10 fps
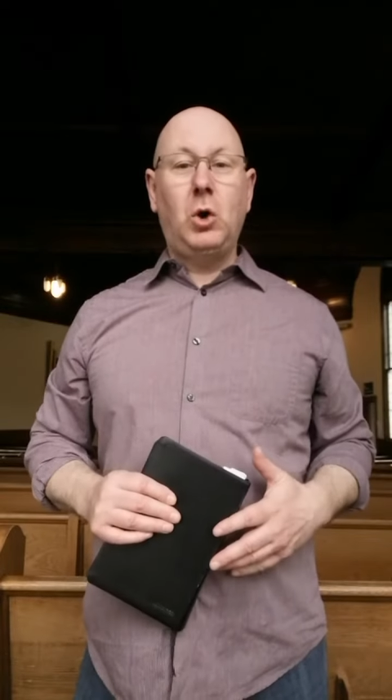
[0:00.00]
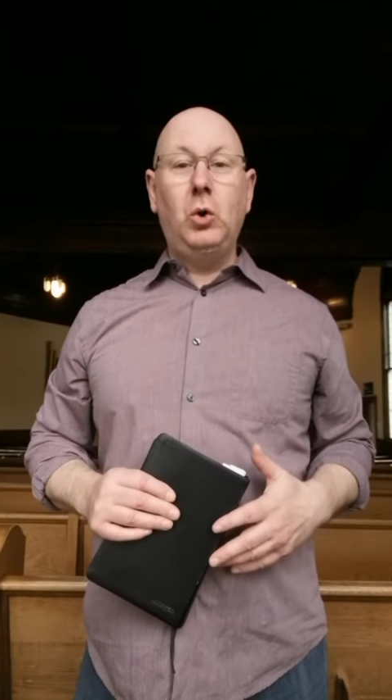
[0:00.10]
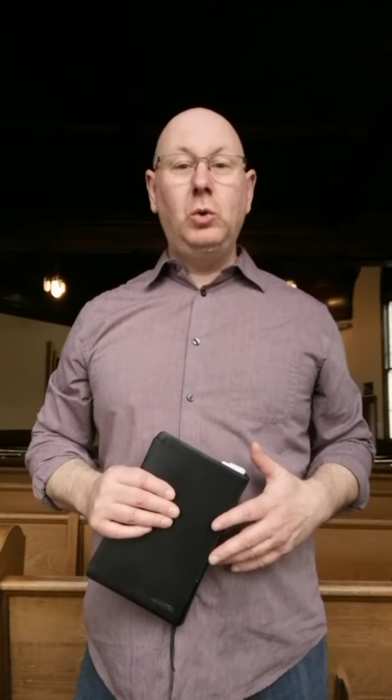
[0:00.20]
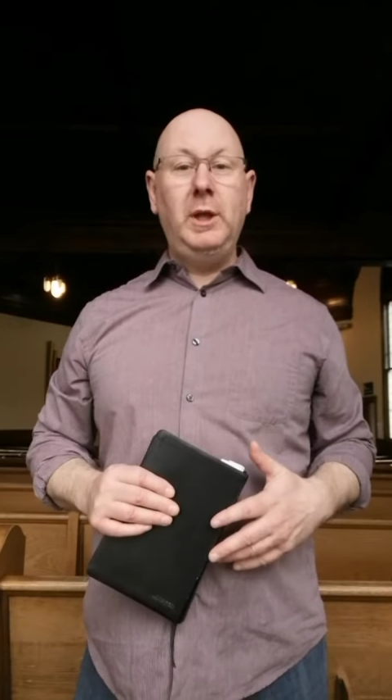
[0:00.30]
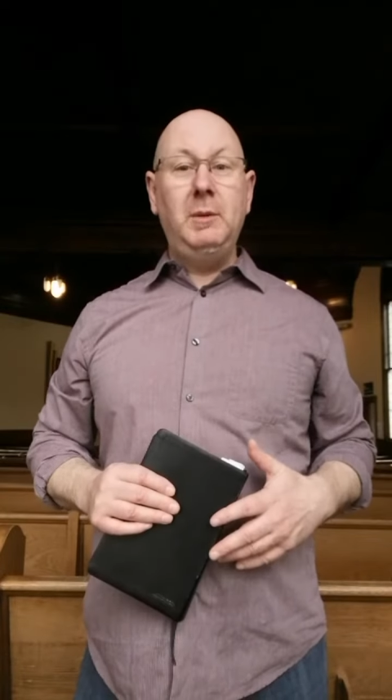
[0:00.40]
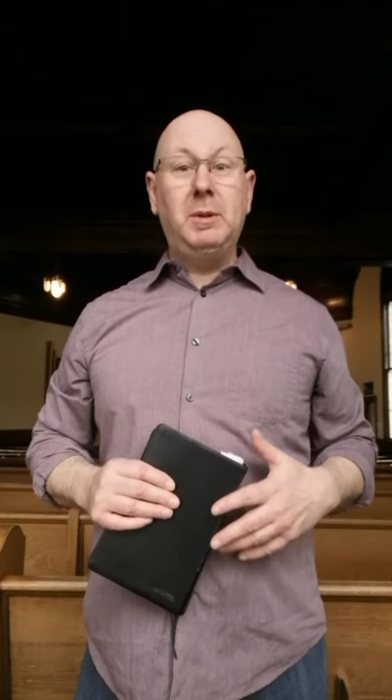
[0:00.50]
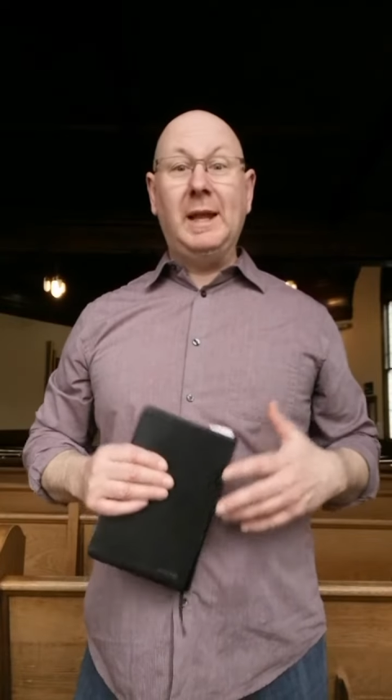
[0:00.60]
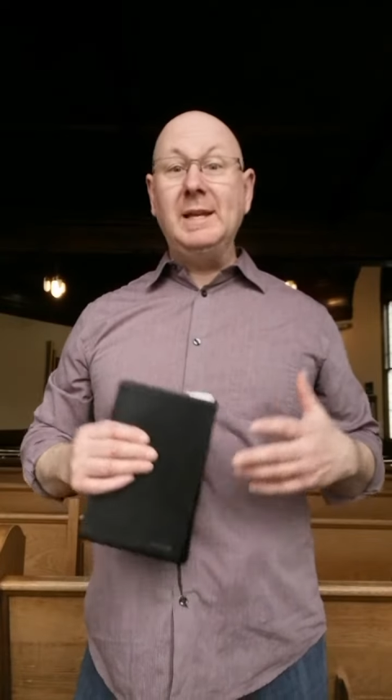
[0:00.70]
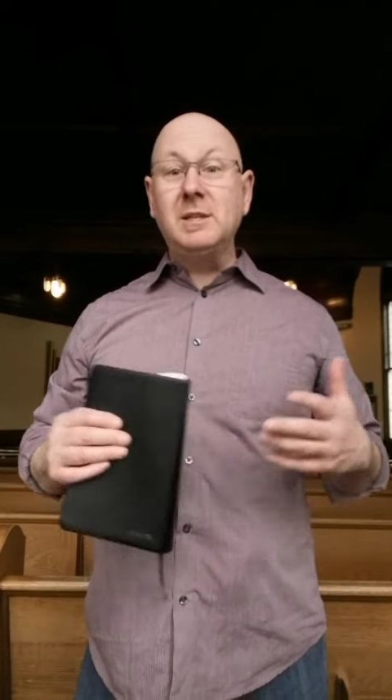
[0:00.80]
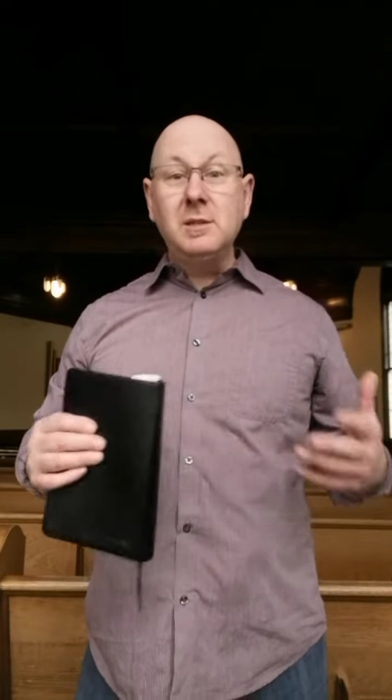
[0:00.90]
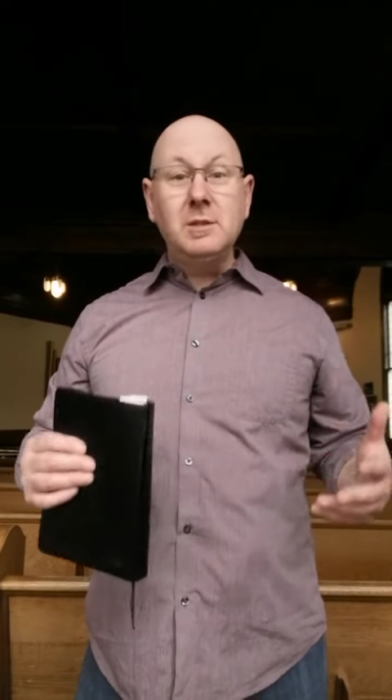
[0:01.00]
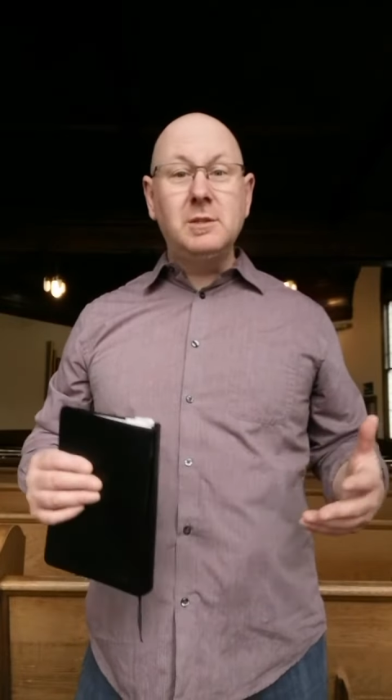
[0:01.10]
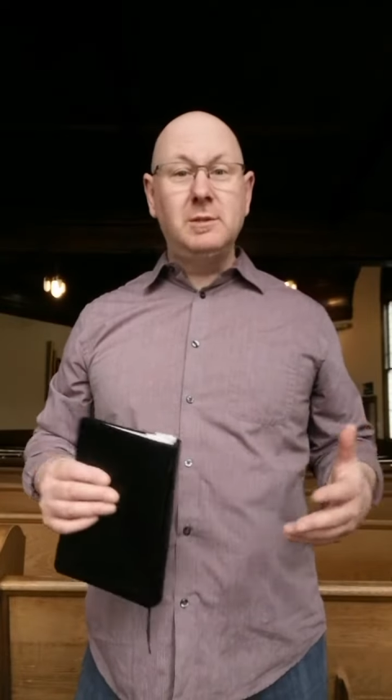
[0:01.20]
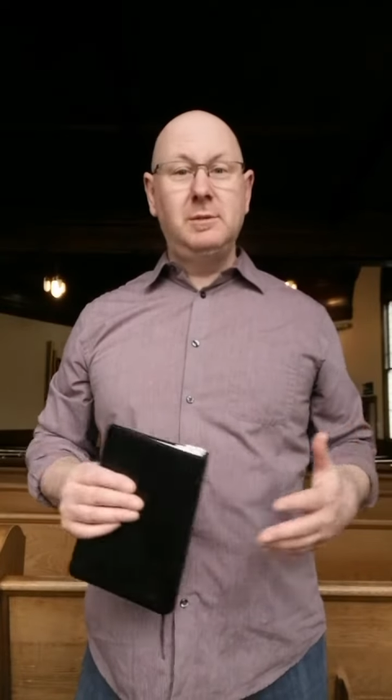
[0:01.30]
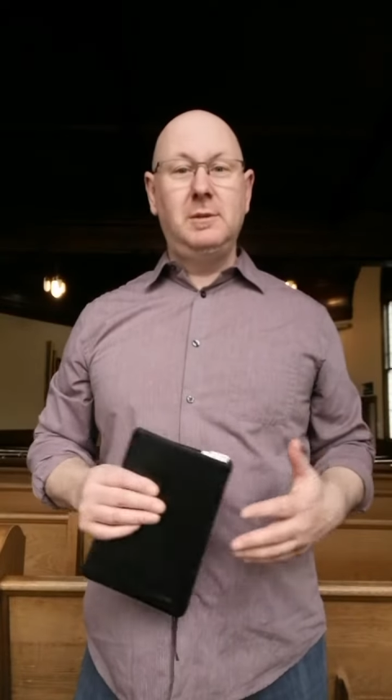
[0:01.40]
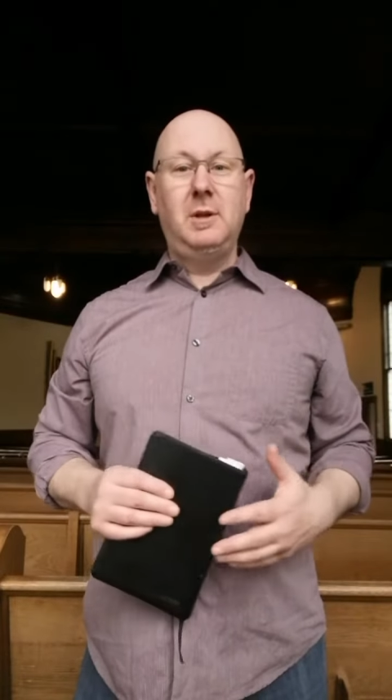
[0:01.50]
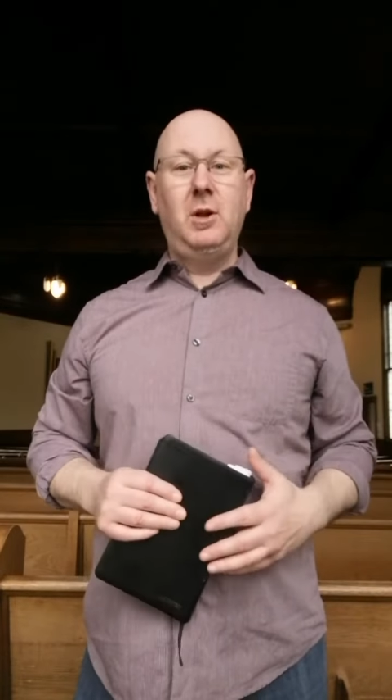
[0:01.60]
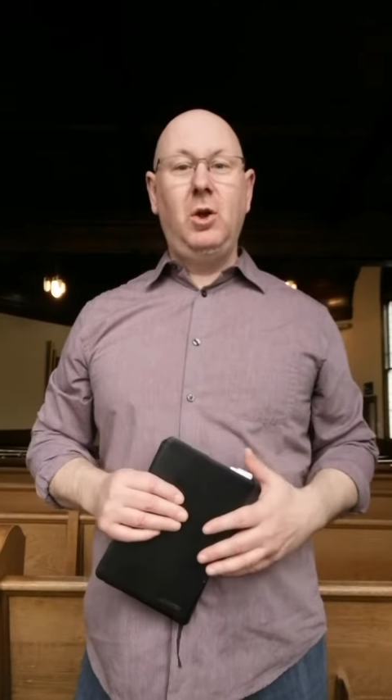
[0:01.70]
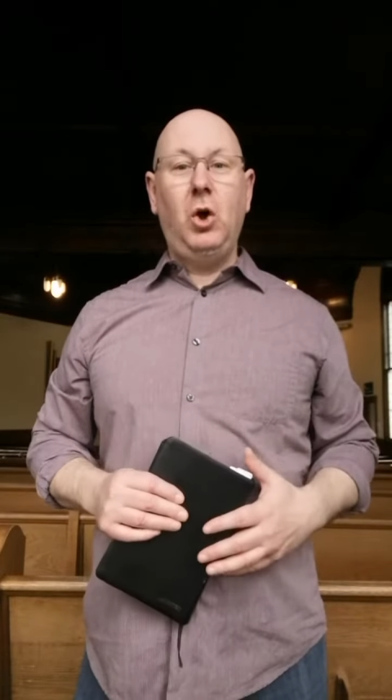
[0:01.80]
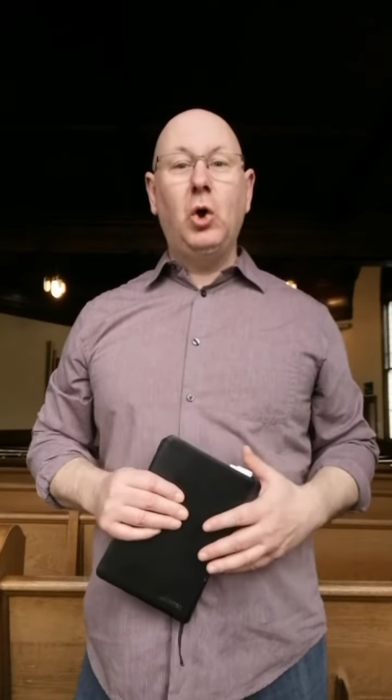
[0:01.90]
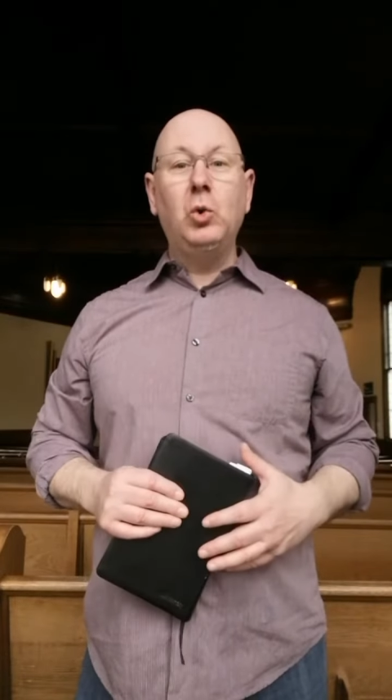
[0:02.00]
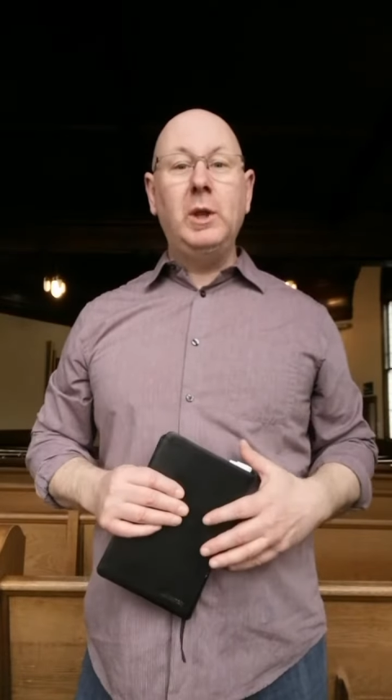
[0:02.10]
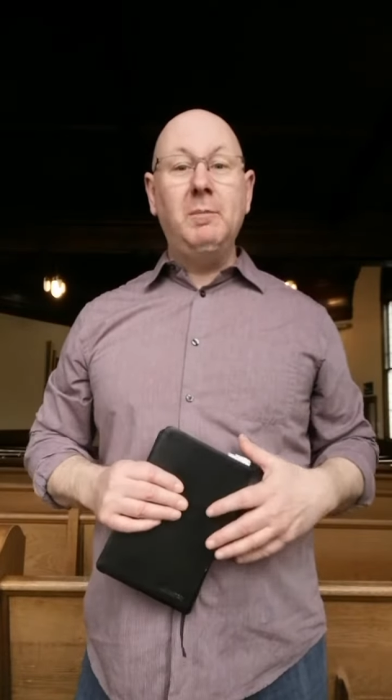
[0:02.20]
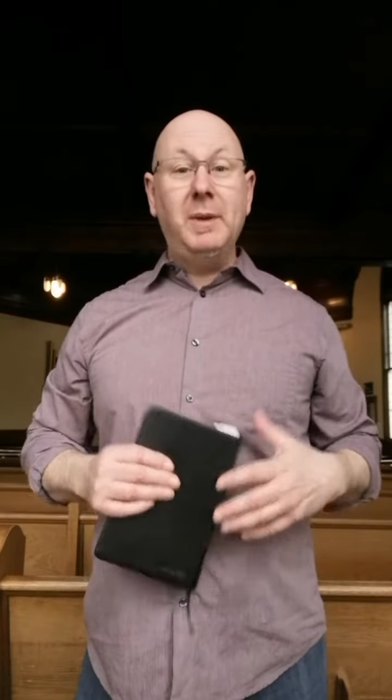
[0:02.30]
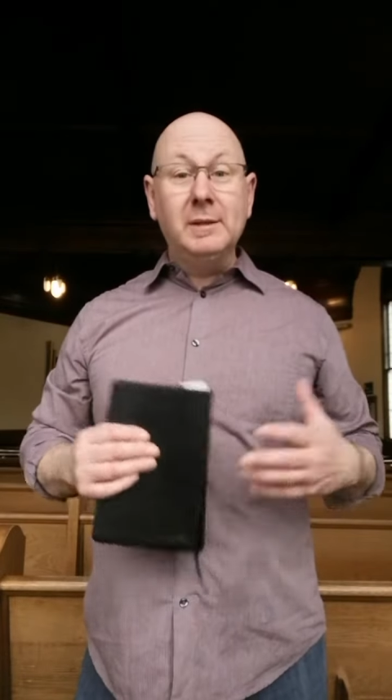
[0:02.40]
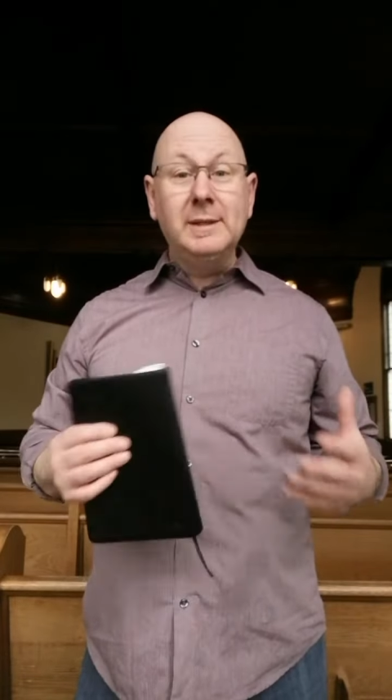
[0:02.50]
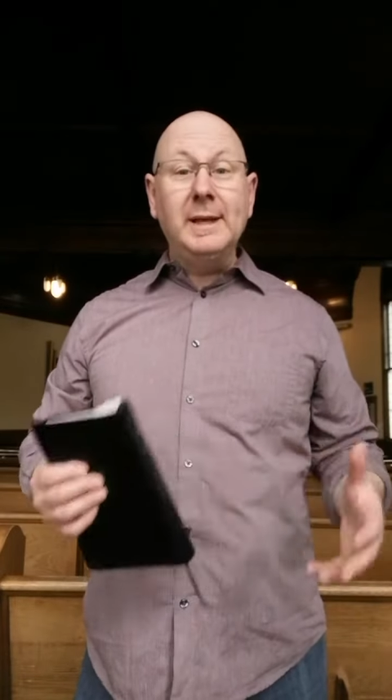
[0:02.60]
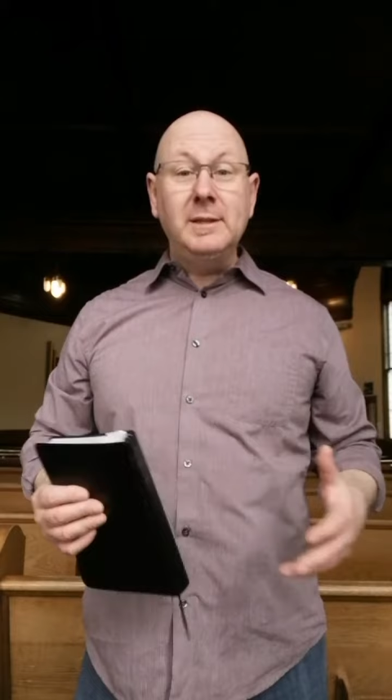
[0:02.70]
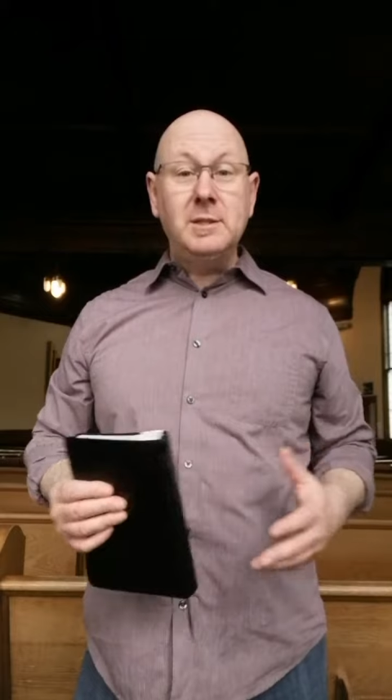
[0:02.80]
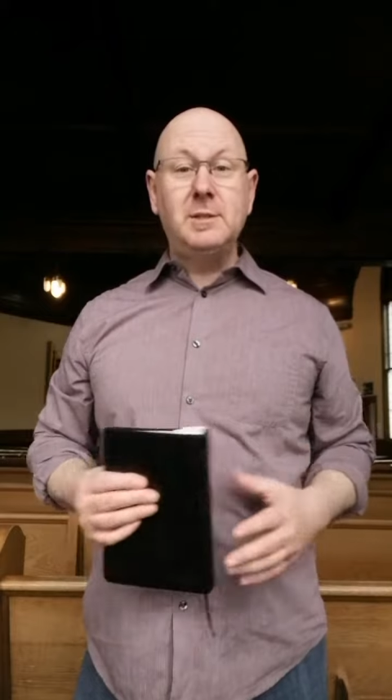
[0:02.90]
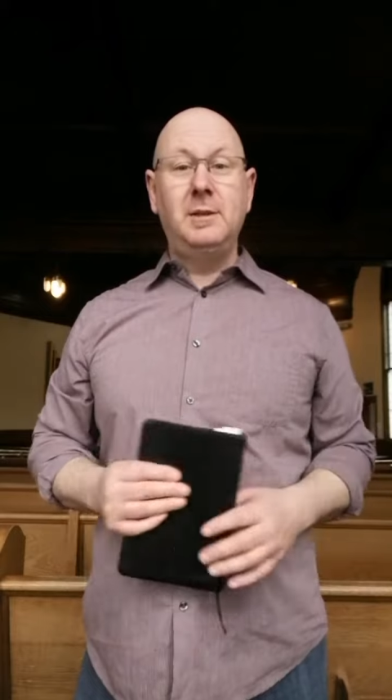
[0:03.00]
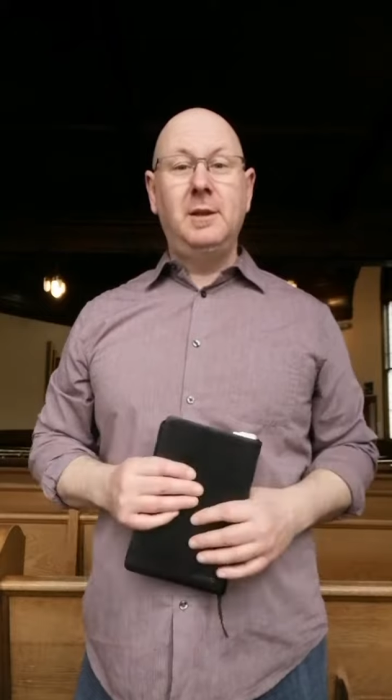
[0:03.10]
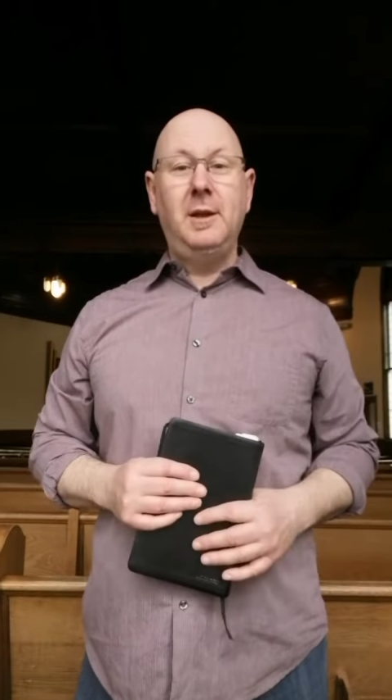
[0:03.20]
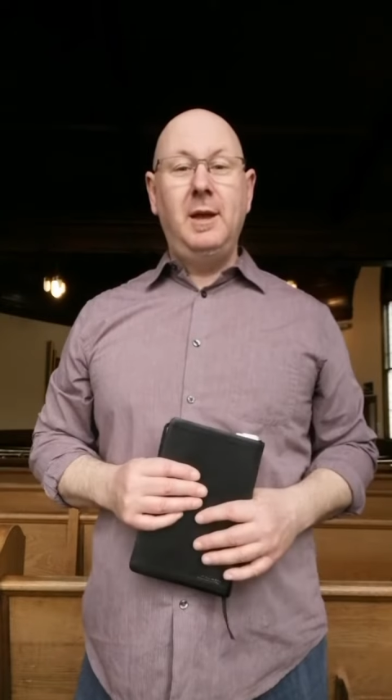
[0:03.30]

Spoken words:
holy places, holy buildings.